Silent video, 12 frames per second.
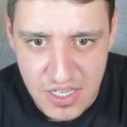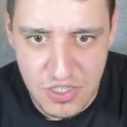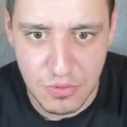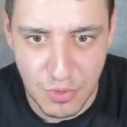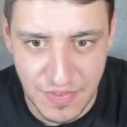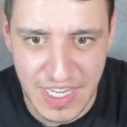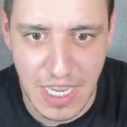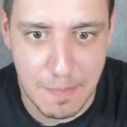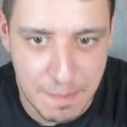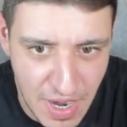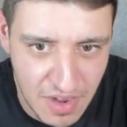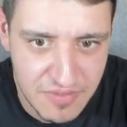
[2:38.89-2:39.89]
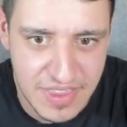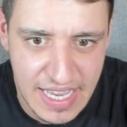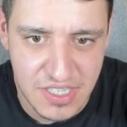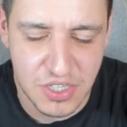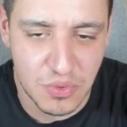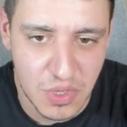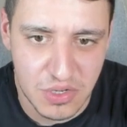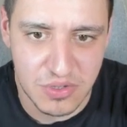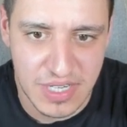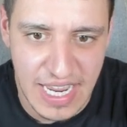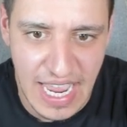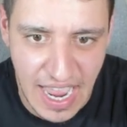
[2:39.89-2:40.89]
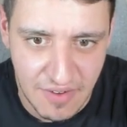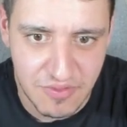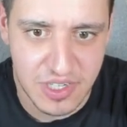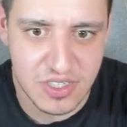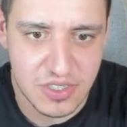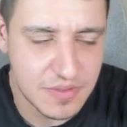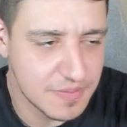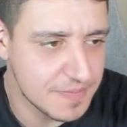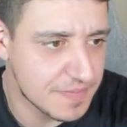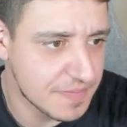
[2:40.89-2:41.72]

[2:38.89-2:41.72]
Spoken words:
so moving above that 200-day average.